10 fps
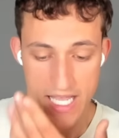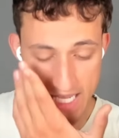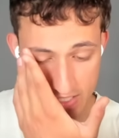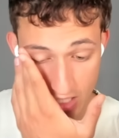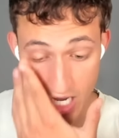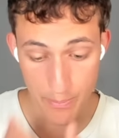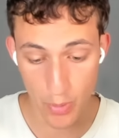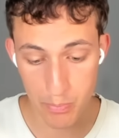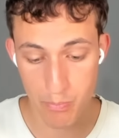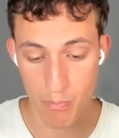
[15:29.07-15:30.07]
He's a
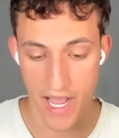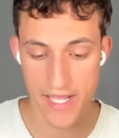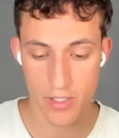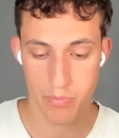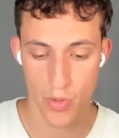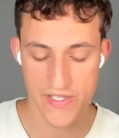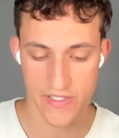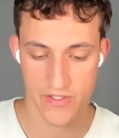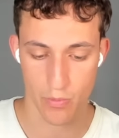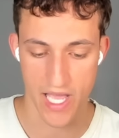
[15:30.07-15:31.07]
couple minor
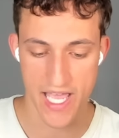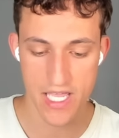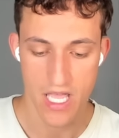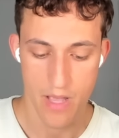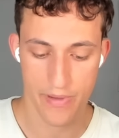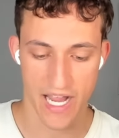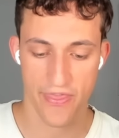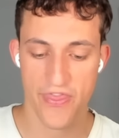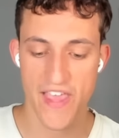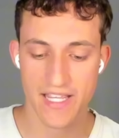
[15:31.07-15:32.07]
poisons away, but I
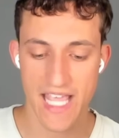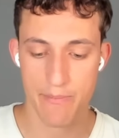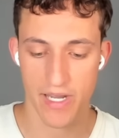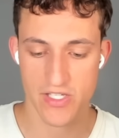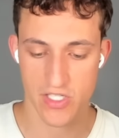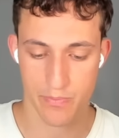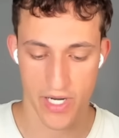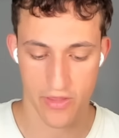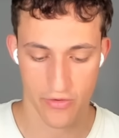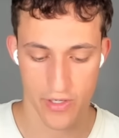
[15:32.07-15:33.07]
think that might just
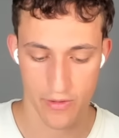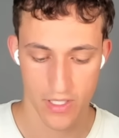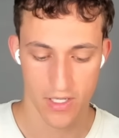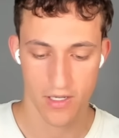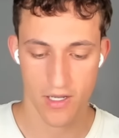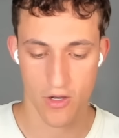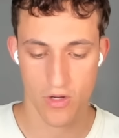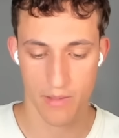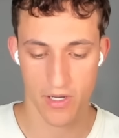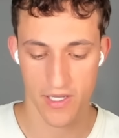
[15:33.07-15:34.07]
break through. Oh,
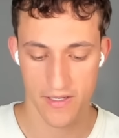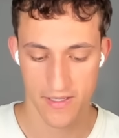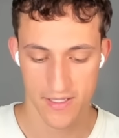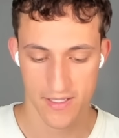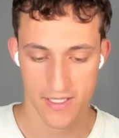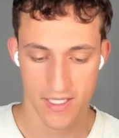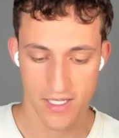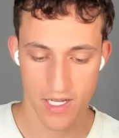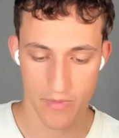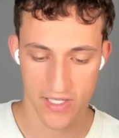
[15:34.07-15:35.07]
come on.
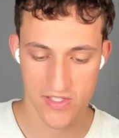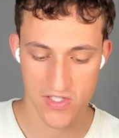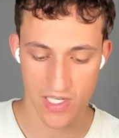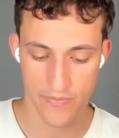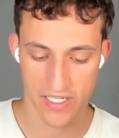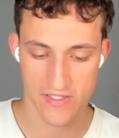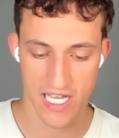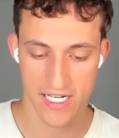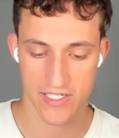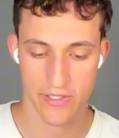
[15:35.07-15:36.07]
Come on, something's
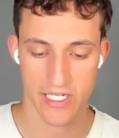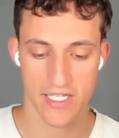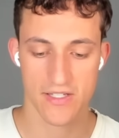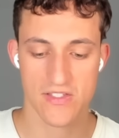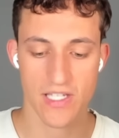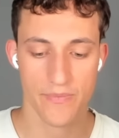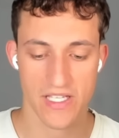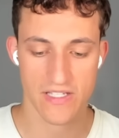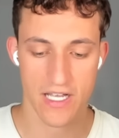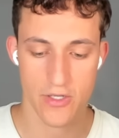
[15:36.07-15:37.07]
got to do it.
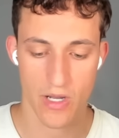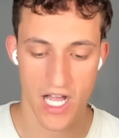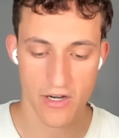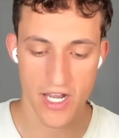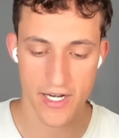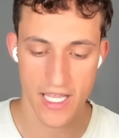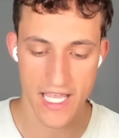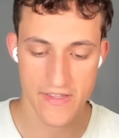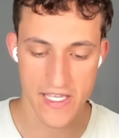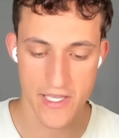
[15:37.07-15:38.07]
Something's got to do it. Hog Rider,
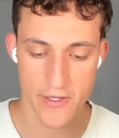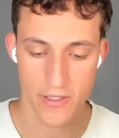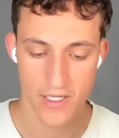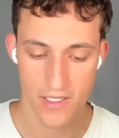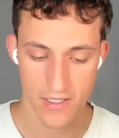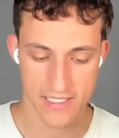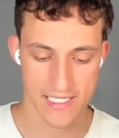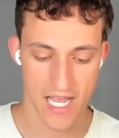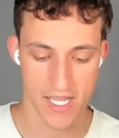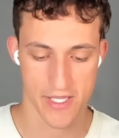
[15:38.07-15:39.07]
is it you? It's
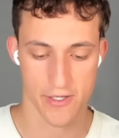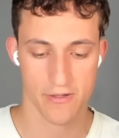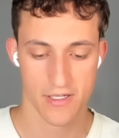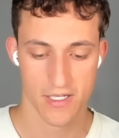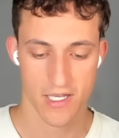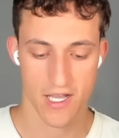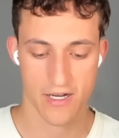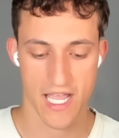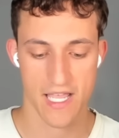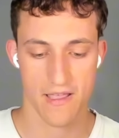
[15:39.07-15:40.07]
not you.
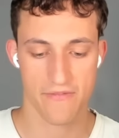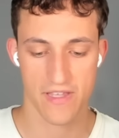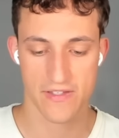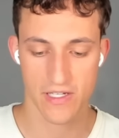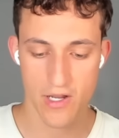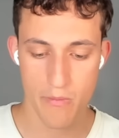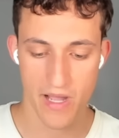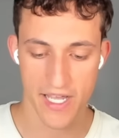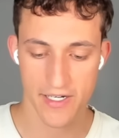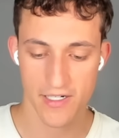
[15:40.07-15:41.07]
Okay, he's going to go
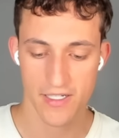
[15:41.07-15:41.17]
minor.